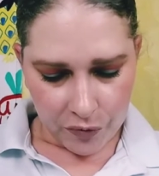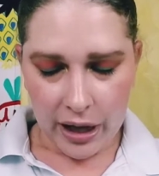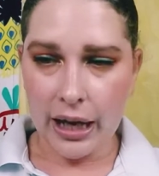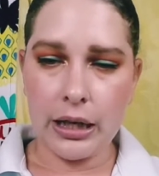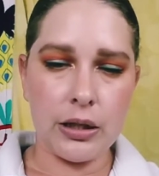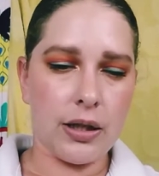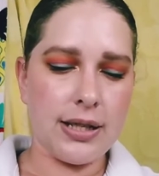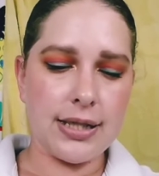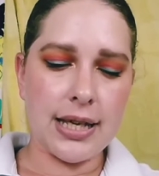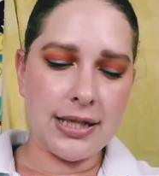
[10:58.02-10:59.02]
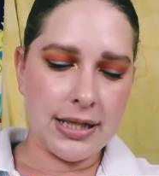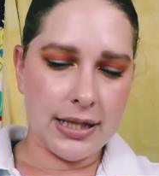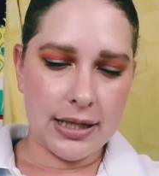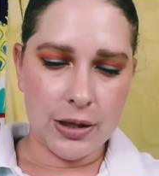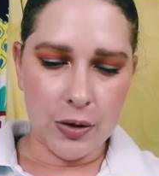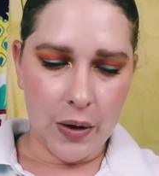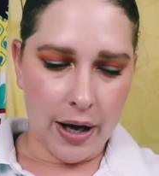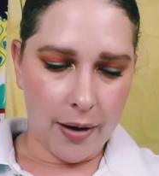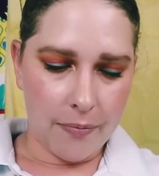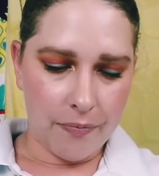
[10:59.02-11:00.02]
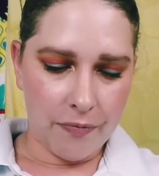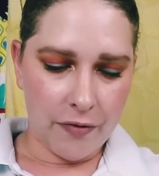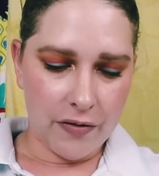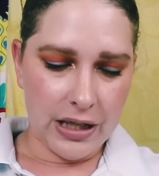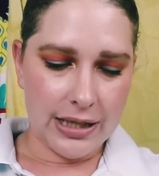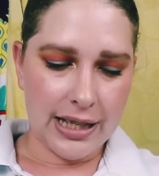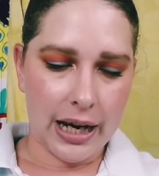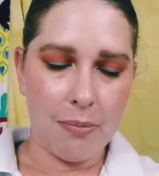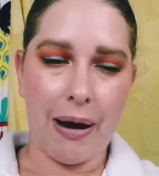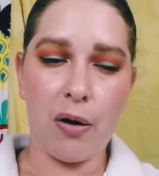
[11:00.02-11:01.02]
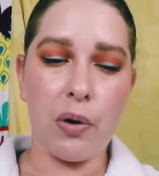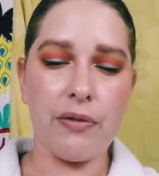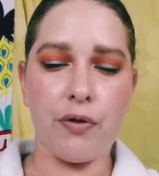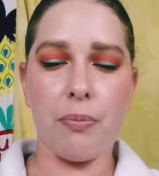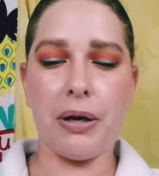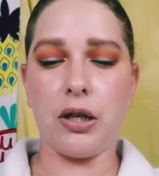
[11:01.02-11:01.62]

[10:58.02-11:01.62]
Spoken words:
And it says to 15 second microwave for a better